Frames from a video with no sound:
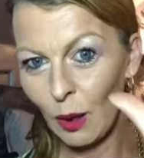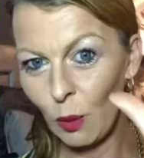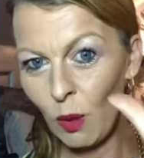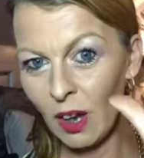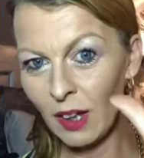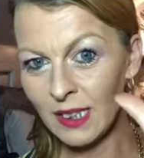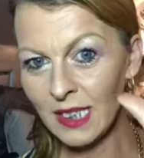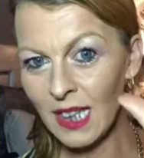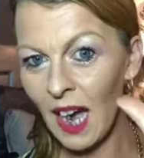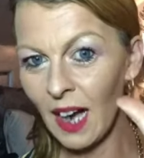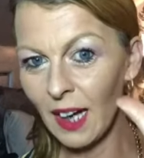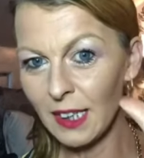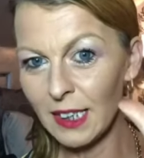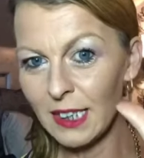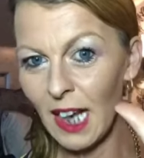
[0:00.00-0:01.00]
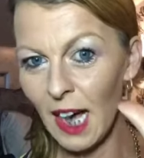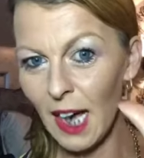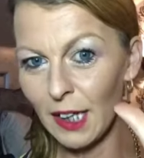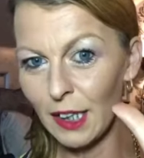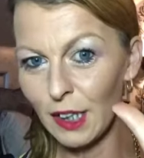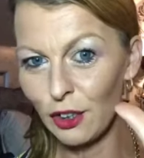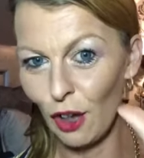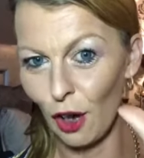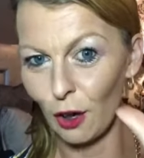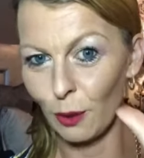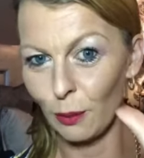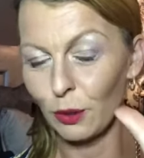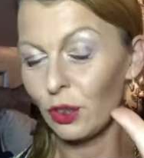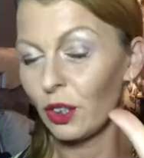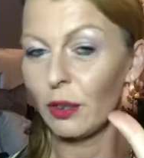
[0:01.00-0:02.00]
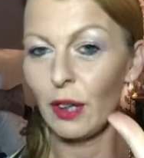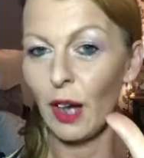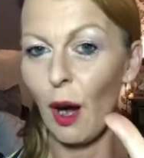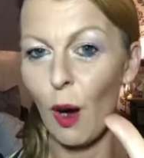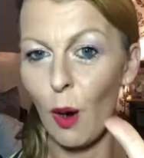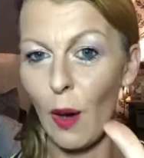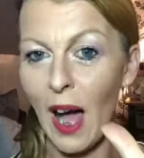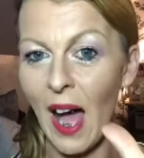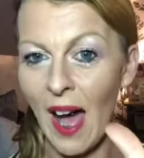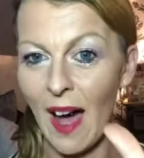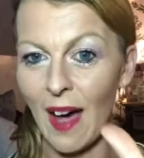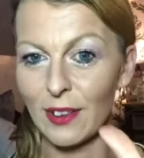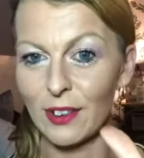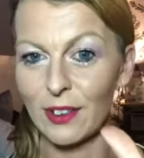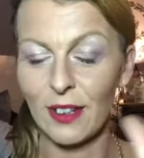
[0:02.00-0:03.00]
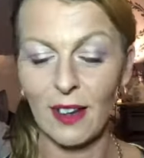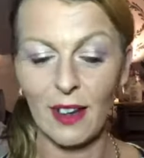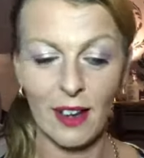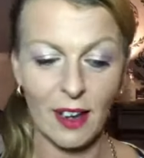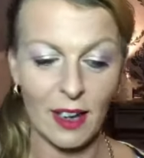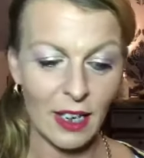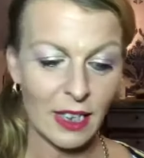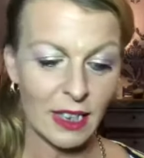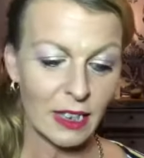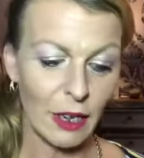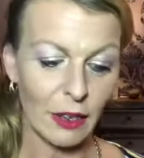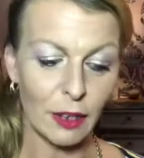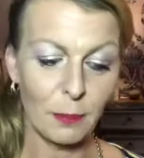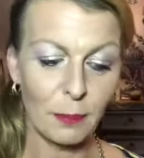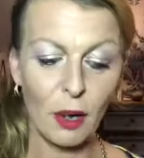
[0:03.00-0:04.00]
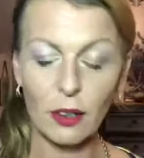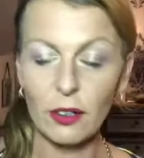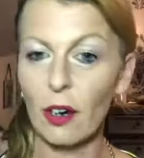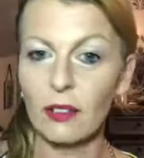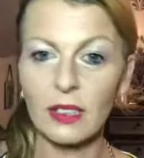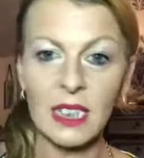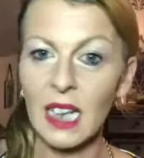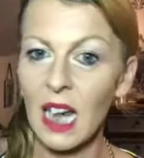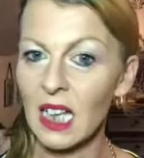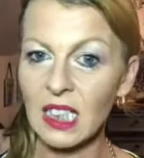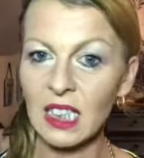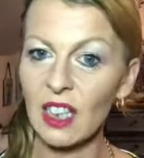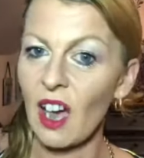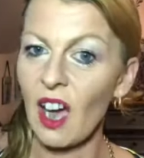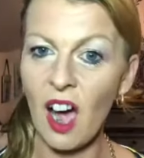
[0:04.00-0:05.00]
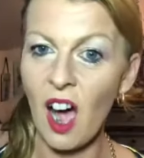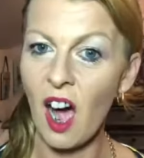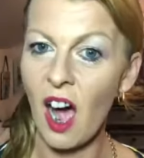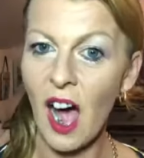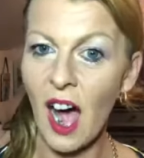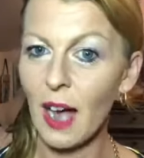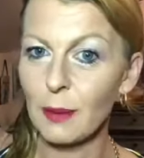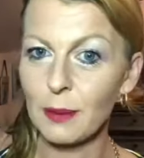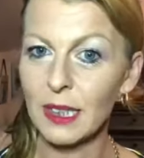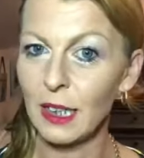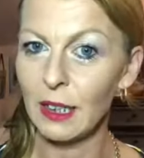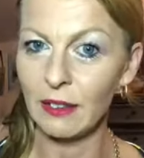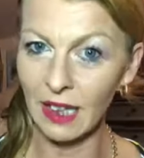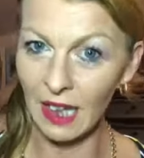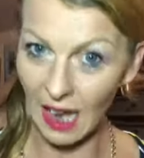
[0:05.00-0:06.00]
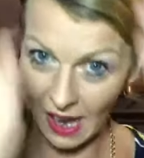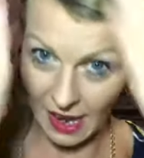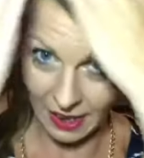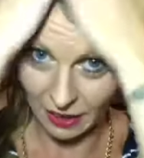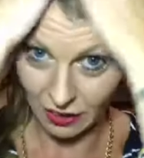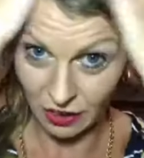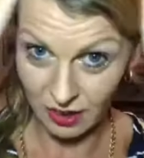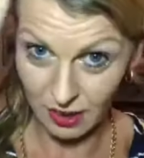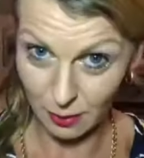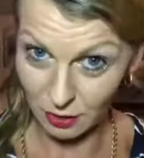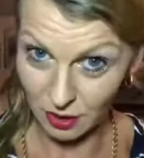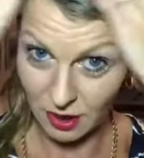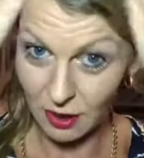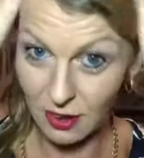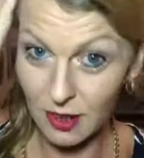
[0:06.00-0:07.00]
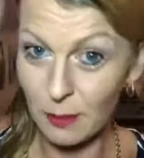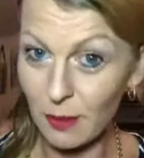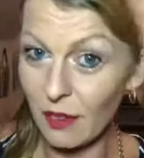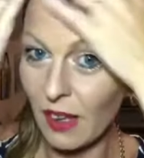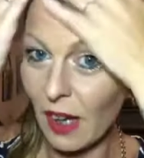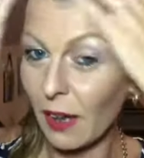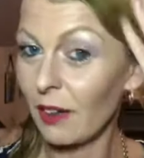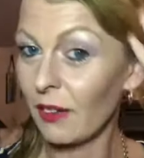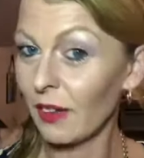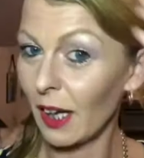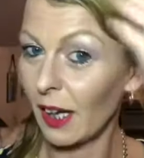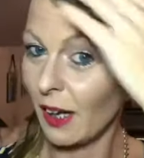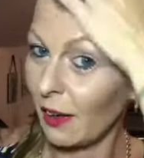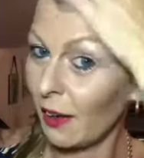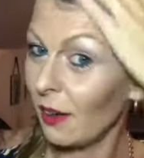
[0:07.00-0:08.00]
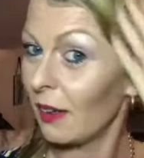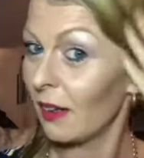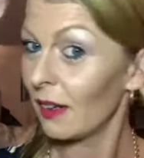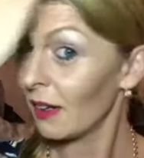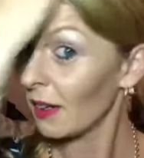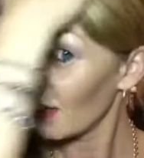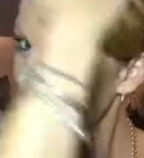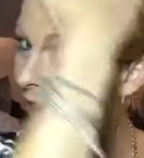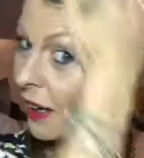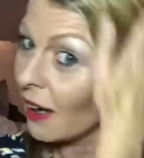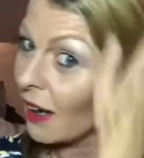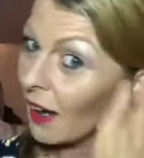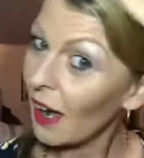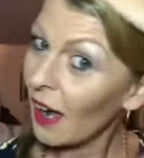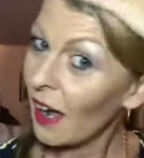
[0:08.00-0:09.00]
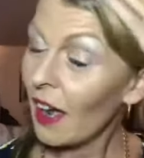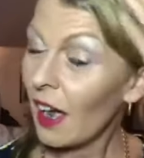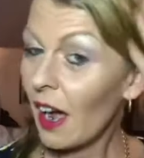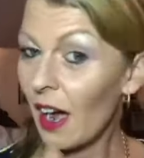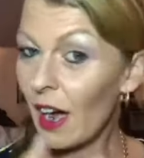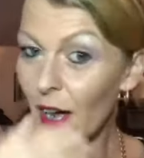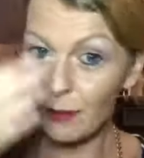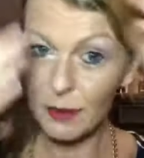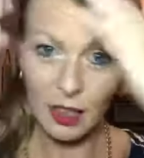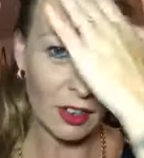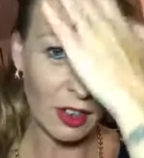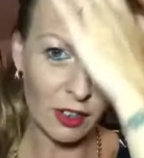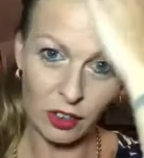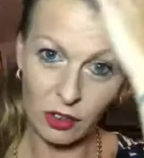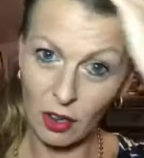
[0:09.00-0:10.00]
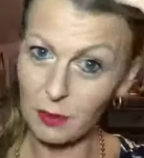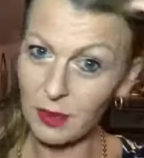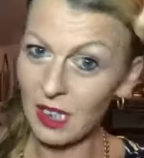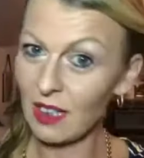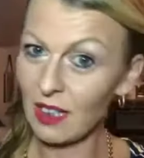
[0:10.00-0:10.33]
one tiny dollop will do your whole head. So the products last absolutely ages. I'm just going to smooth that over there now. The gloss drops